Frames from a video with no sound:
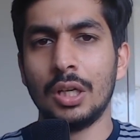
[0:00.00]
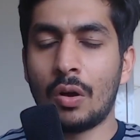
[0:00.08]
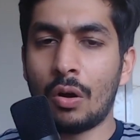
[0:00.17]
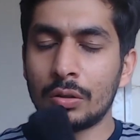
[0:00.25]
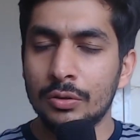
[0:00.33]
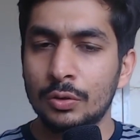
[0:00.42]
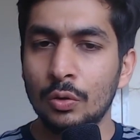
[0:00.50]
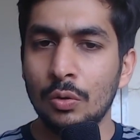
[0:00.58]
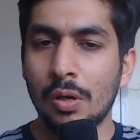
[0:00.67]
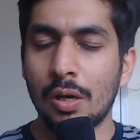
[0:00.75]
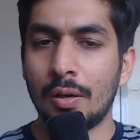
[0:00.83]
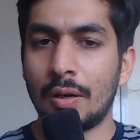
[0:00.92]

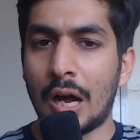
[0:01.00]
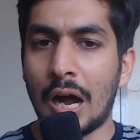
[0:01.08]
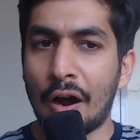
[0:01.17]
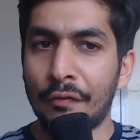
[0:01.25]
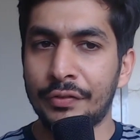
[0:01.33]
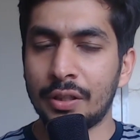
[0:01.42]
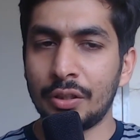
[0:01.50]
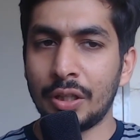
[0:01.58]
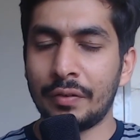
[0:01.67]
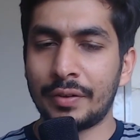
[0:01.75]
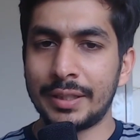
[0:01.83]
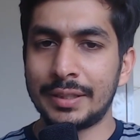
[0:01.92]
Also, after you
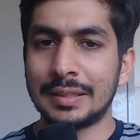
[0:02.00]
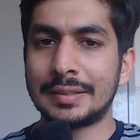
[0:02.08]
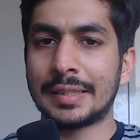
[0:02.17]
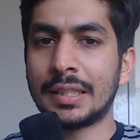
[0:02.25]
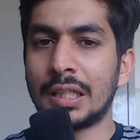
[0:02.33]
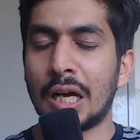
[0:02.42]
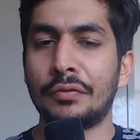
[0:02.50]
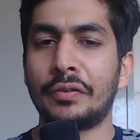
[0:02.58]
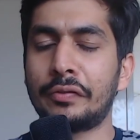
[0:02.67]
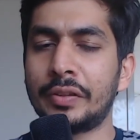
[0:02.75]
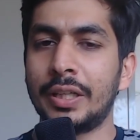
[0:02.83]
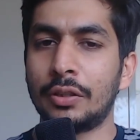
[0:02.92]
have read the second half
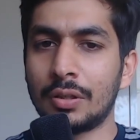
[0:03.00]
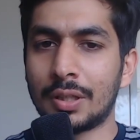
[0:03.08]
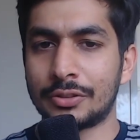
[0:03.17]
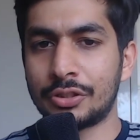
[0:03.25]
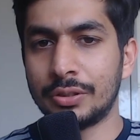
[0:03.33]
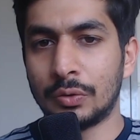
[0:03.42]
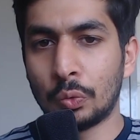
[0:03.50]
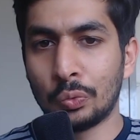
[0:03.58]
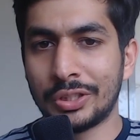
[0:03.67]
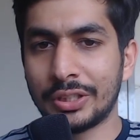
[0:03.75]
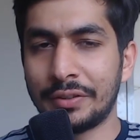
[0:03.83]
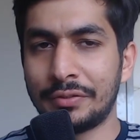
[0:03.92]
of the introduction,
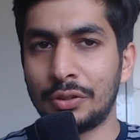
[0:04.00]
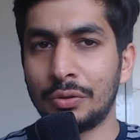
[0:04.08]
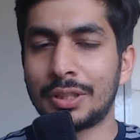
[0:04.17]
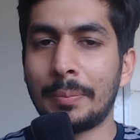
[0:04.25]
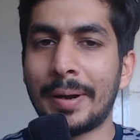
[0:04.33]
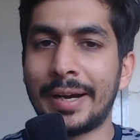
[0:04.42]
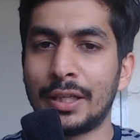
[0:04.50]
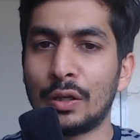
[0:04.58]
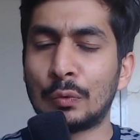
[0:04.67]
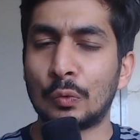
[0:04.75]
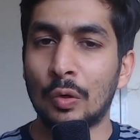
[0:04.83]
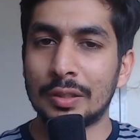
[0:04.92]
which gives you some idea
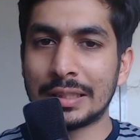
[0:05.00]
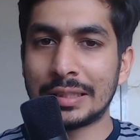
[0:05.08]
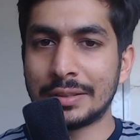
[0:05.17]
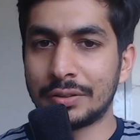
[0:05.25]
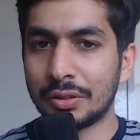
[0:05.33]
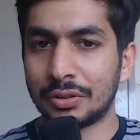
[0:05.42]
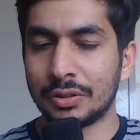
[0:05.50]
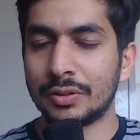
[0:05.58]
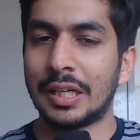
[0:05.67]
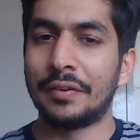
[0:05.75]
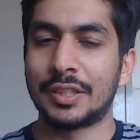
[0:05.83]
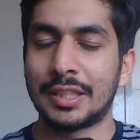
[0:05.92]
of what the researchers
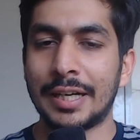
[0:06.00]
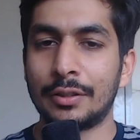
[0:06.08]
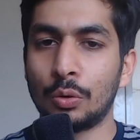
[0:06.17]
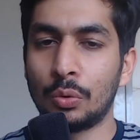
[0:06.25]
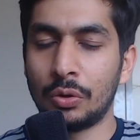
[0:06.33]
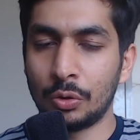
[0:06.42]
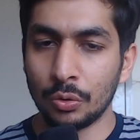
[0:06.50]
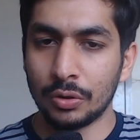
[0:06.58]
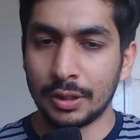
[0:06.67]
have tried to do,